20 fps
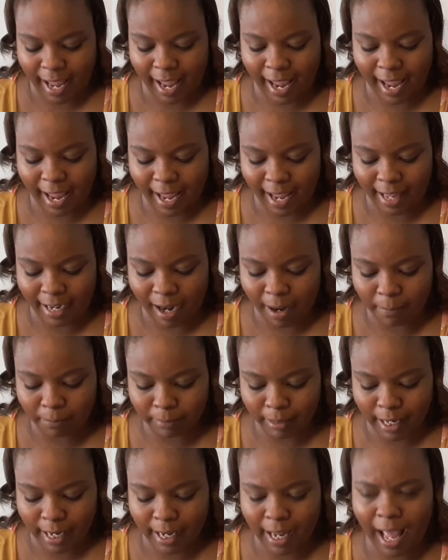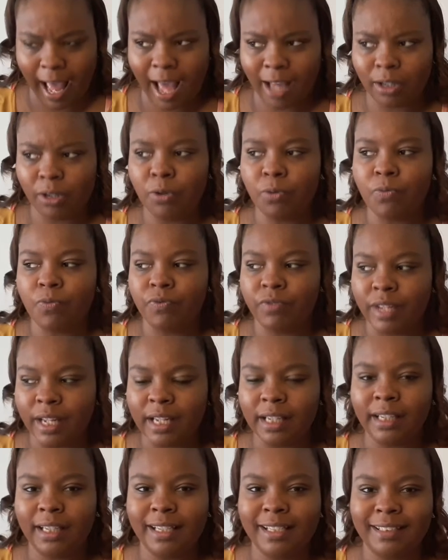And I'm like, I don't
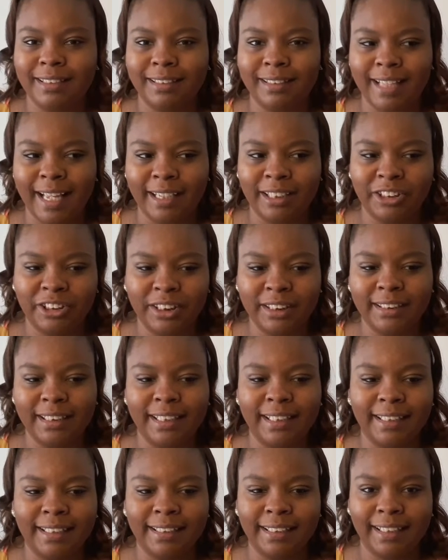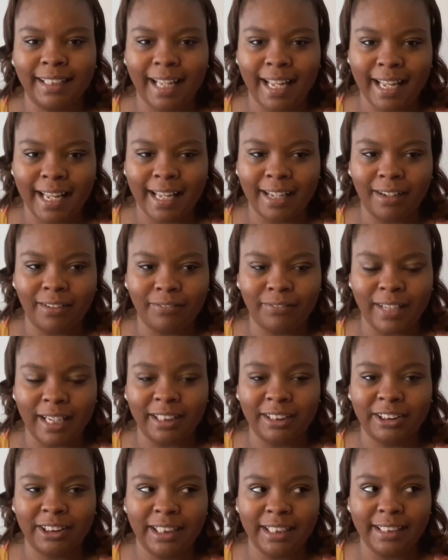think it's that she didn't laugh
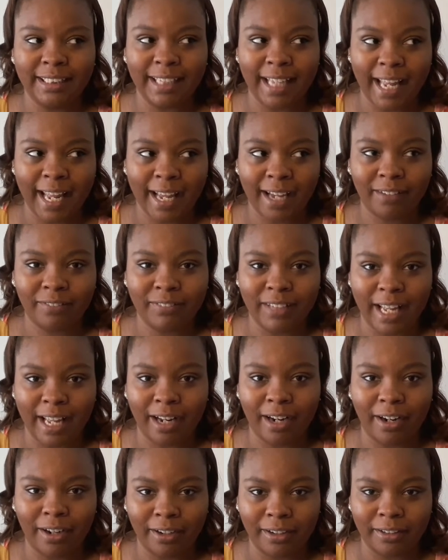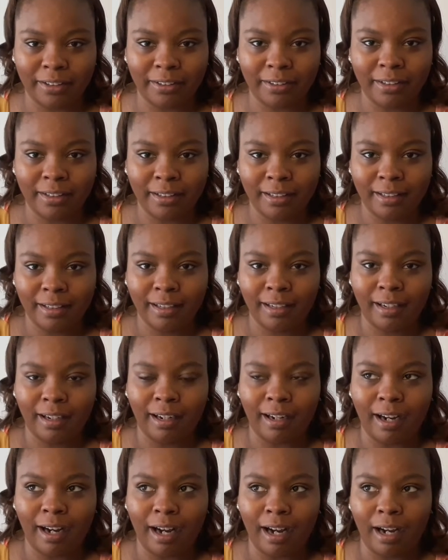that she laughed at her.
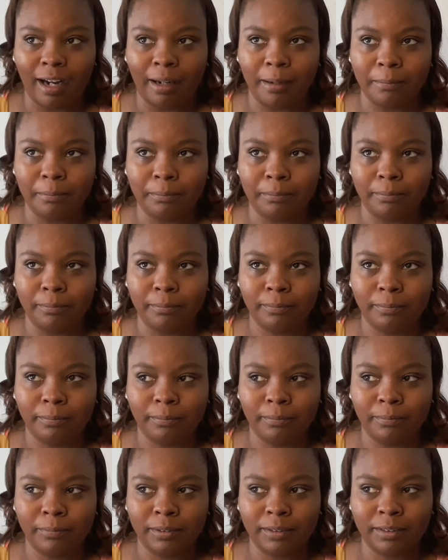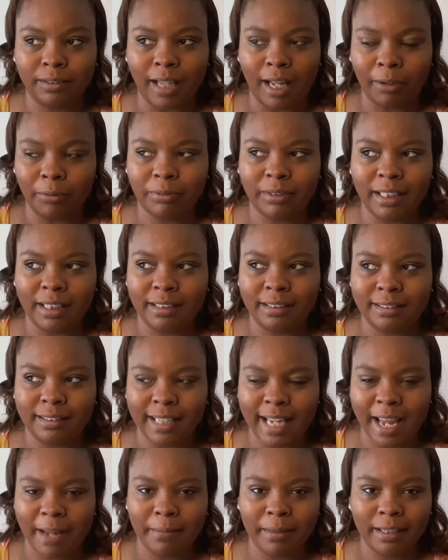Um, I don't think
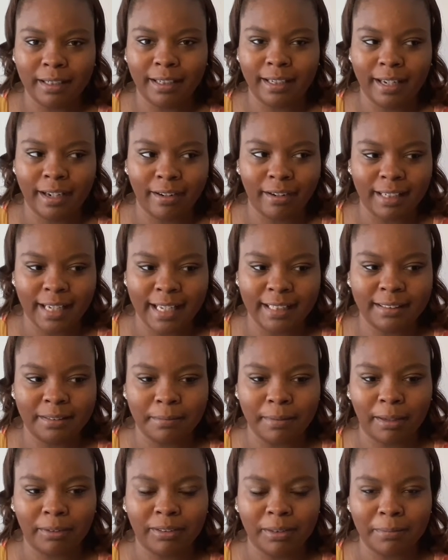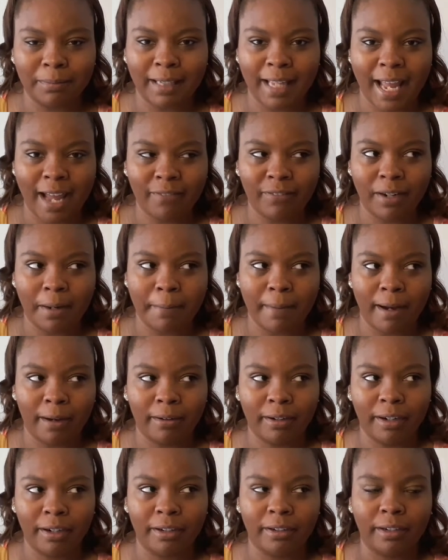Tammy could care less about them laughing
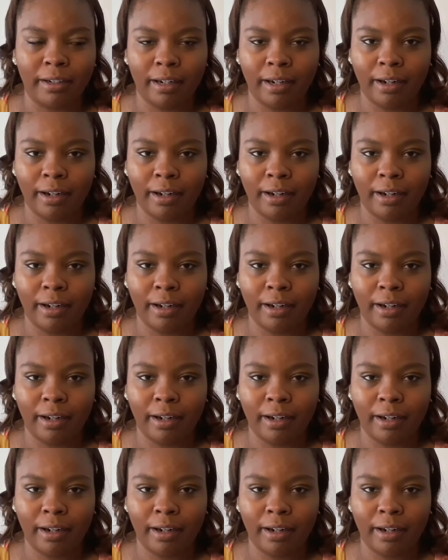about her.